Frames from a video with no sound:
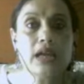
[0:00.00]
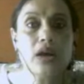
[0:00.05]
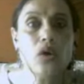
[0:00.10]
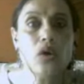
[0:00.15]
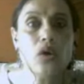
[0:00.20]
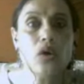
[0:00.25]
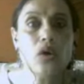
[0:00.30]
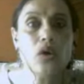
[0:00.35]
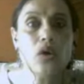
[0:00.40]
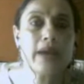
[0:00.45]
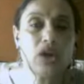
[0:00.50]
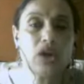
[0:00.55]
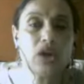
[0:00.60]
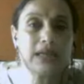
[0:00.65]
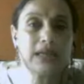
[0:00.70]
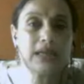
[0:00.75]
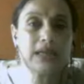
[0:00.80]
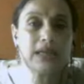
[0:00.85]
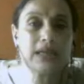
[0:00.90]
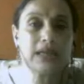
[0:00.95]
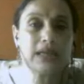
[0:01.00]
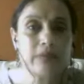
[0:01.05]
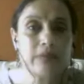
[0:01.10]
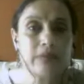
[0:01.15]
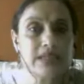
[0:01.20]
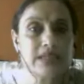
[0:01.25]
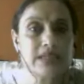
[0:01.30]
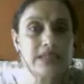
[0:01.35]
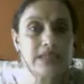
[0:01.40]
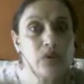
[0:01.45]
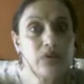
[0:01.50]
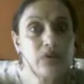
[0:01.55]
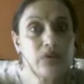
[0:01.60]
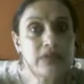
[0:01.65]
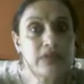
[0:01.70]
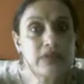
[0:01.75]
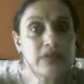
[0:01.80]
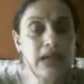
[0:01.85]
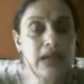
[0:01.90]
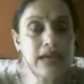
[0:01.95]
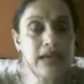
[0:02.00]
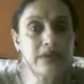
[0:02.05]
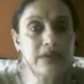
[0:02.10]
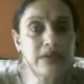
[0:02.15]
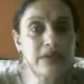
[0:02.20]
oh my god, this reminds me of the time